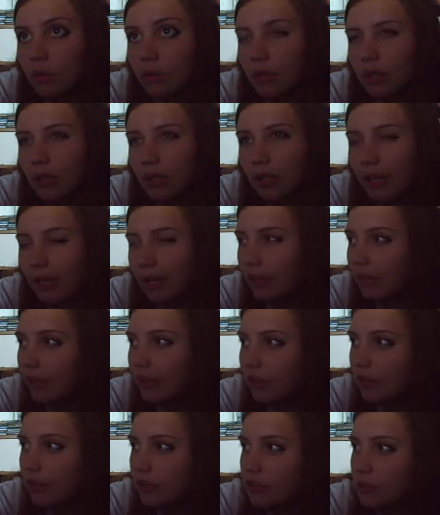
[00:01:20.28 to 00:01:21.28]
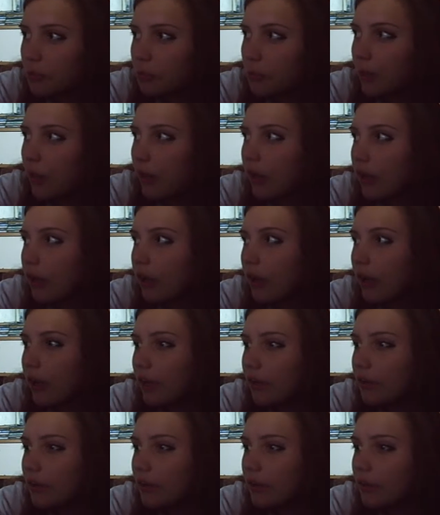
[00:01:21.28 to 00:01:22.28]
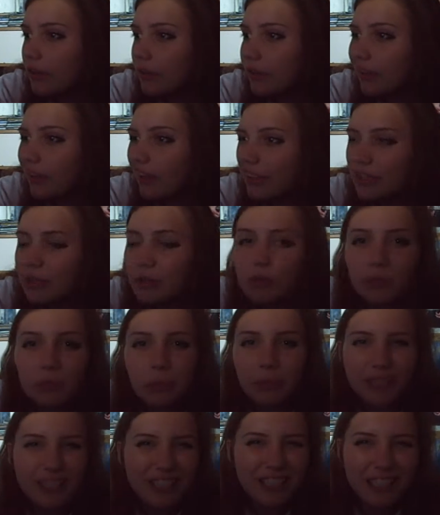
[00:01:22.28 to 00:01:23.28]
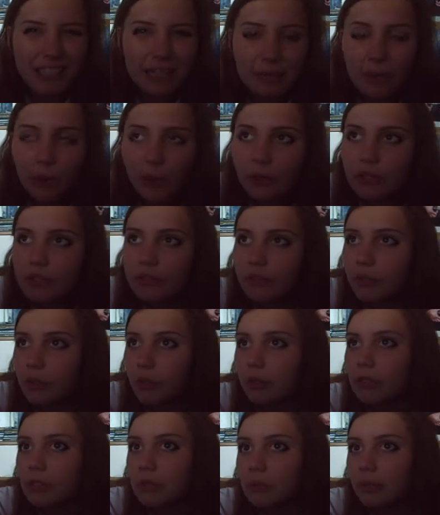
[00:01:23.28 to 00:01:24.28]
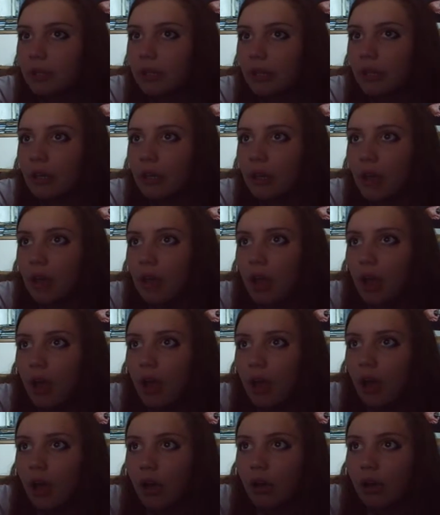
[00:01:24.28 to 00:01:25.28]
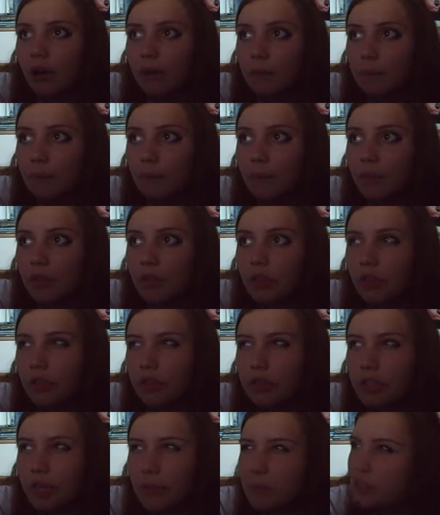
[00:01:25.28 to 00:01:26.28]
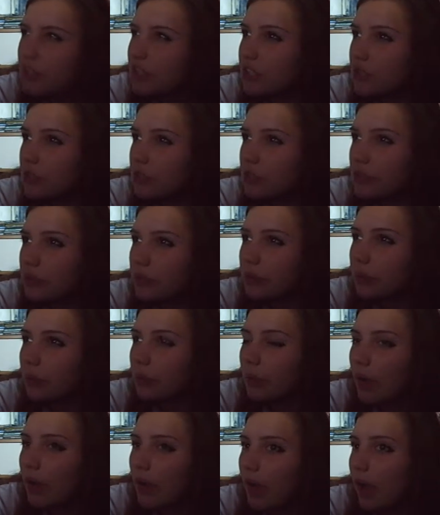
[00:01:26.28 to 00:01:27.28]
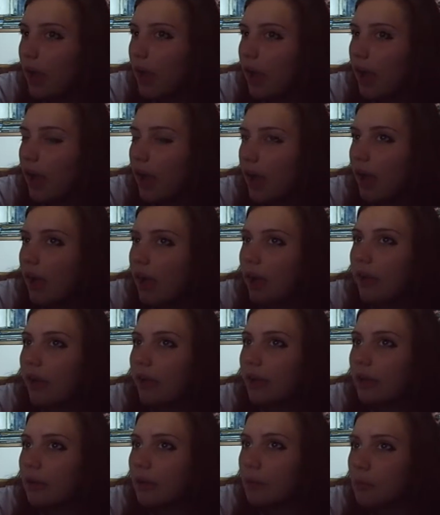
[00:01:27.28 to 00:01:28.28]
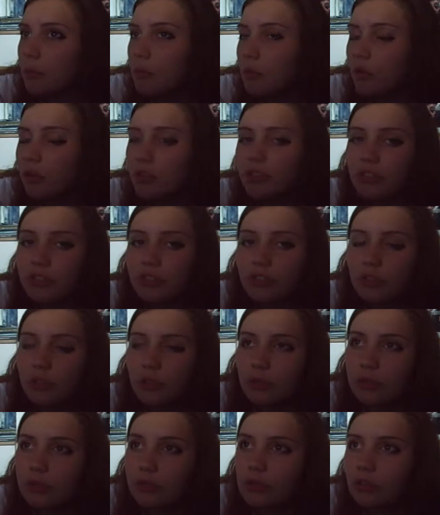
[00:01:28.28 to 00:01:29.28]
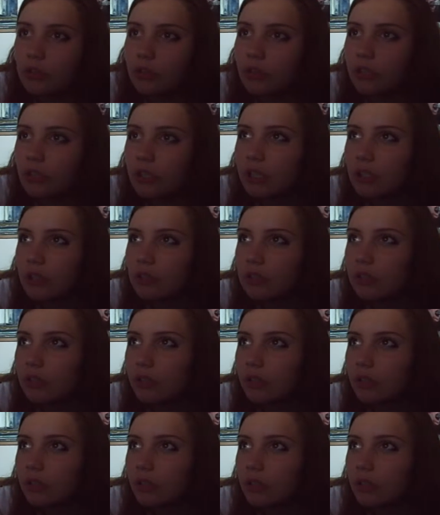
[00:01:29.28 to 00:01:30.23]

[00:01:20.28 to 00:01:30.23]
Well, I heard somewhere, I think it was a placebo interview or something, that James Dean used to hire prostitutes, and he used to,